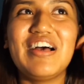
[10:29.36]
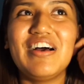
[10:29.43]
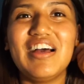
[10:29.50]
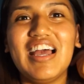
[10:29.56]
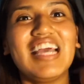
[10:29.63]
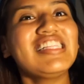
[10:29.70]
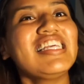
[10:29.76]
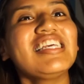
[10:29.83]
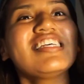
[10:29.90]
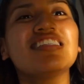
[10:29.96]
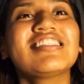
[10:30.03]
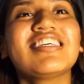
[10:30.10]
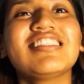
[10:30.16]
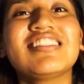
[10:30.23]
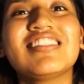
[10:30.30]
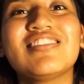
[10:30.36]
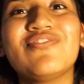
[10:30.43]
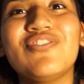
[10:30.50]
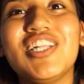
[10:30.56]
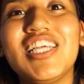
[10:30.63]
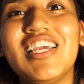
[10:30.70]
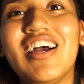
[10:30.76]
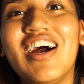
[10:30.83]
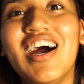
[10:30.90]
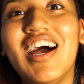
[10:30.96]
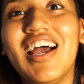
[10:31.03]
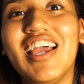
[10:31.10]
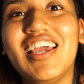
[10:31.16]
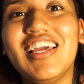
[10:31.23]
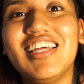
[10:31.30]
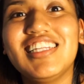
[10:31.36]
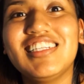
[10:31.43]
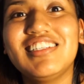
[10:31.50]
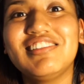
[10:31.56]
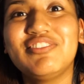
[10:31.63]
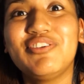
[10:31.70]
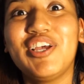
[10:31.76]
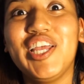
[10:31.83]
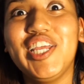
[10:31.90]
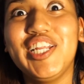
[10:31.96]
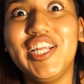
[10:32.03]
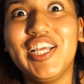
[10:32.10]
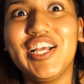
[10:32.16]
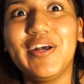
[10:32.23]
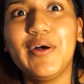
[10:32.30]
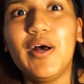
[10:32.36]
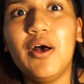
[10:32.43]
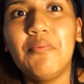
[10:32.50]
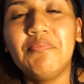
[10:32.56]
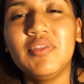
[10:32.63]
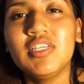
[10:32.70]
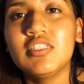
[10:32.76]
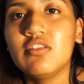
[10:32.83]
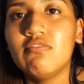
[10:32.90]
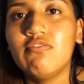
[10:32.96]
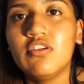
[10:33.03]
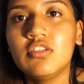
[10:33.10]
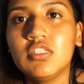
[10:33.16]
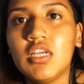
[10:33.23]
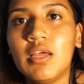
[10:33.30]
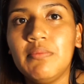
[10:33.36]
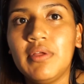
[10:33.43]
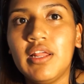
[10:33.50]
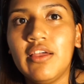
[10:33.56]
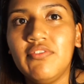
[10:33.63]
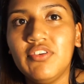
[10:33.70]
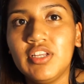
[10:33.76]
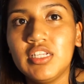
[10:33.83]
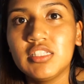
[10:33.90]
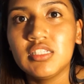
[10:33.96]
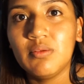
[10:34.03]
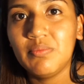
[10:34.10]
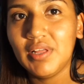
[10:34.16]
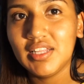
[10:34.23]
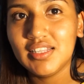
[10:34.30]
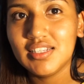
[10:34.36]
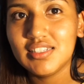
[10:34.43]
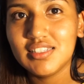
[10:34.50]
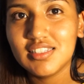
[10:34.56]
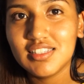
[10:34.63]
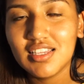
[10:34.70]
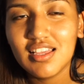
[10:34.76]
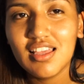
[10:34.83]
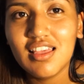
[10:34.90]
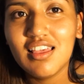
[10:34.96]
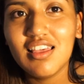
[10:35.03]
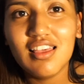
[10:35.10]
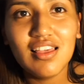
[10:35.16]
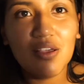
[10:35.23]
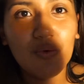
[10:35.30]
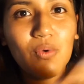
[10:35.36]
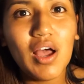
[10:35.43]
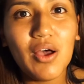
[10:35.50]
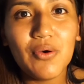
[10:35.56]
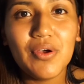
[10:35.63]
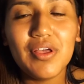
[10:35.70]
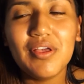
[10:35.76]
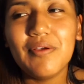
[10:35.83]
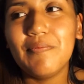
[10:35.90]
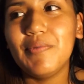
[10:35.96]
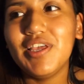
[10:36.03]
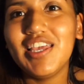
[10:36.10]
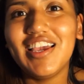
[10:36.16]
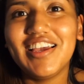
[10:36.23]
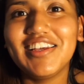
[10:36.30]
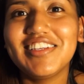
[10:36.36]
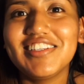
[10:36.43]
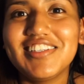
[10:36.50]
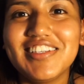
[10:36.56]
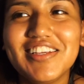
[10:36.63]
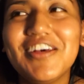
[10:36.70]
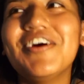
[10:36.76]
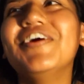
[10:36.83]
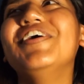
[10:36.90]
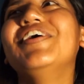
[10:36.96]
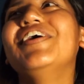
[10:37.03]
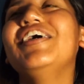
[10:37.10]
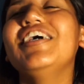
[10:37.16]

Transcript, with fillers: Uh, I think it's because it's really hot. It is heating up. This is the first time it ever heats up like this. Wow. But yeah.